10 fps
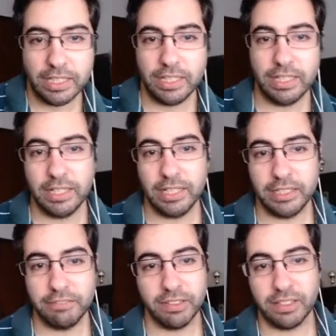
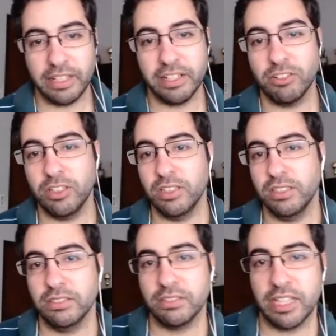And even later
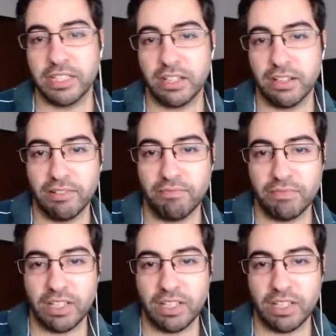on, like a